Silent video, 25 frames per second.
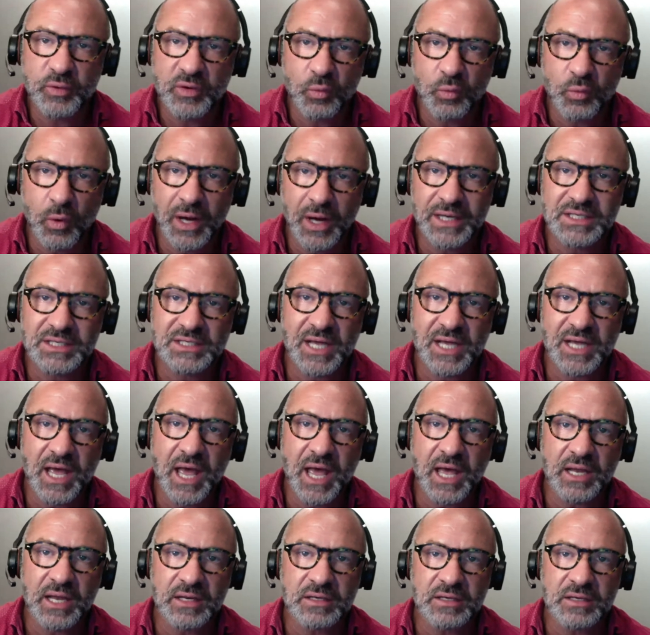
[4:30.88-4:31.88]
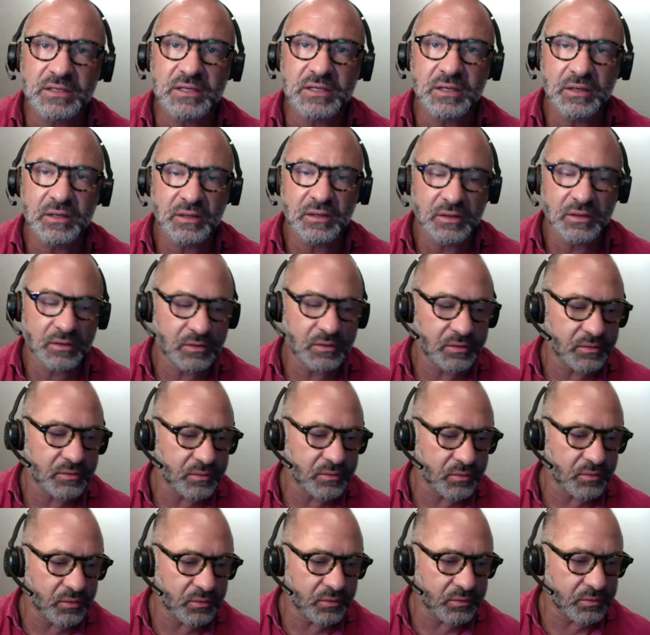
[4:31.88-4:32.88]
want to end
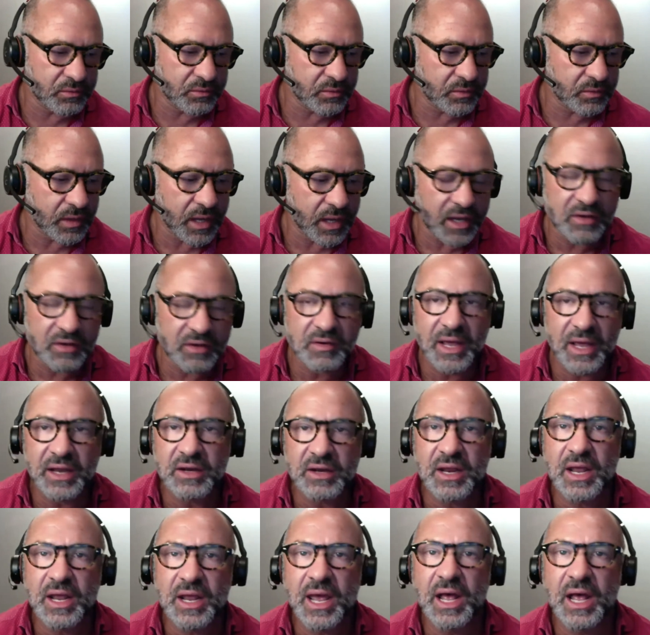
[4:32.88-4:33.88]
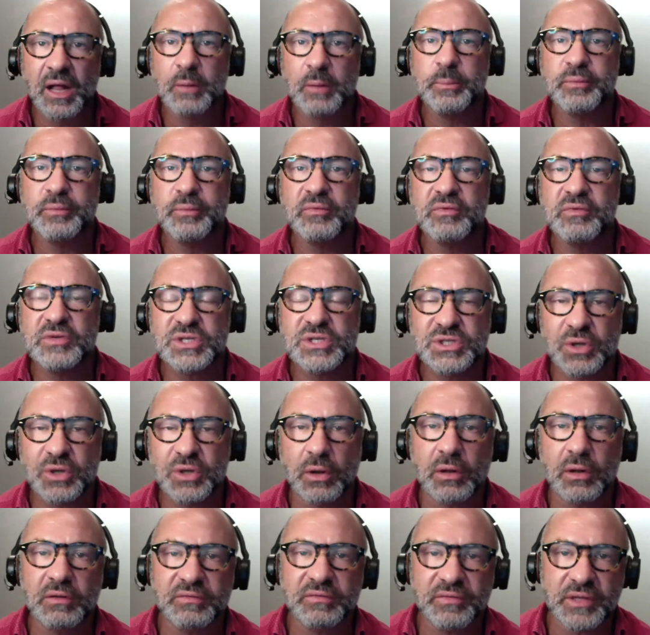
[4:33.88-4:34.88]
and help
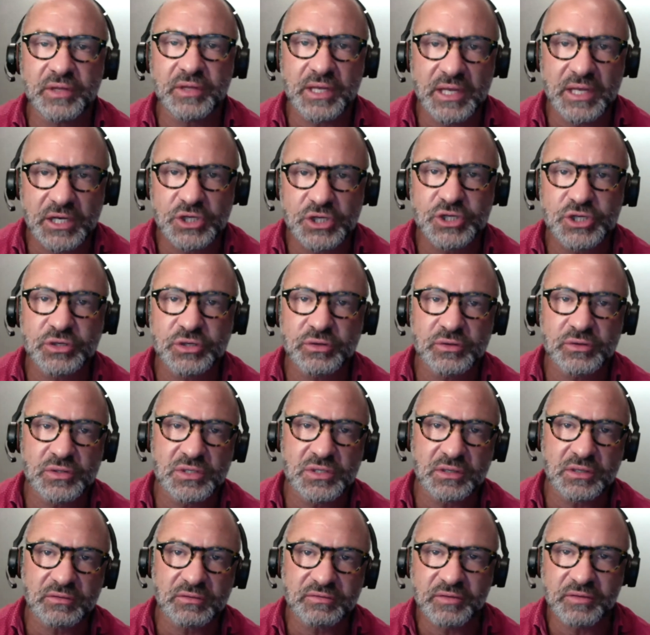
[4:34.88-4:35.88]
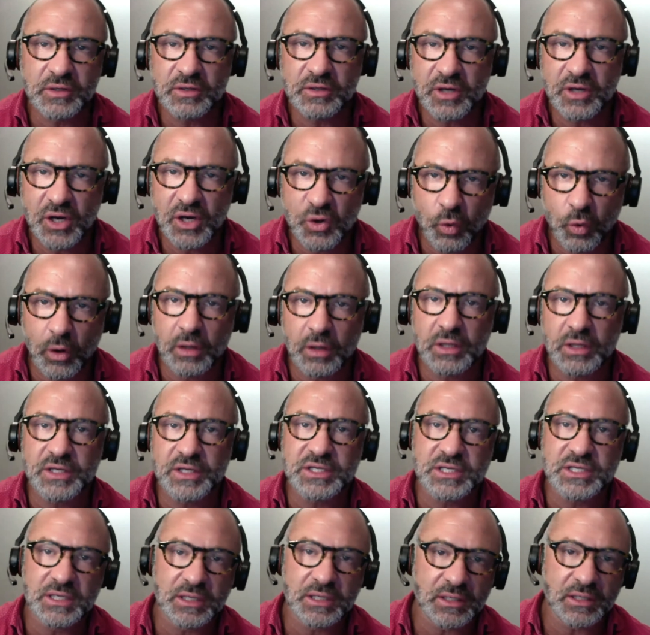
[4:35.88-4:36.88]
solve the issues of
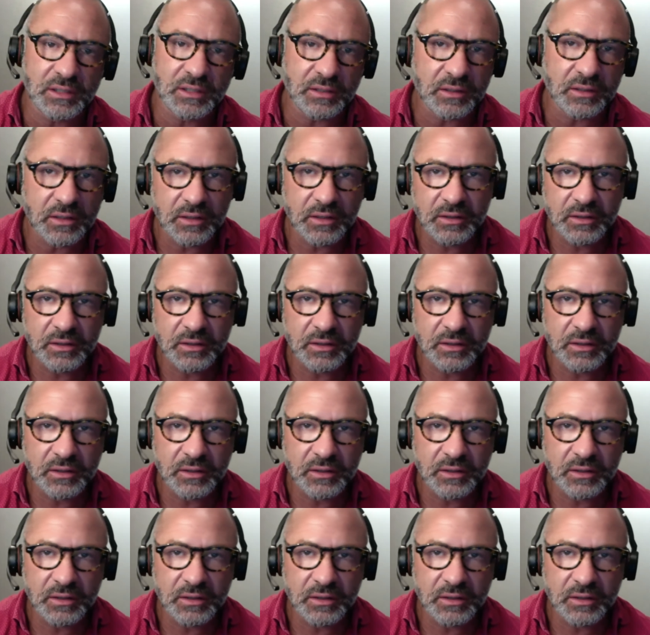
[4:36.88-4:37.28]
equality and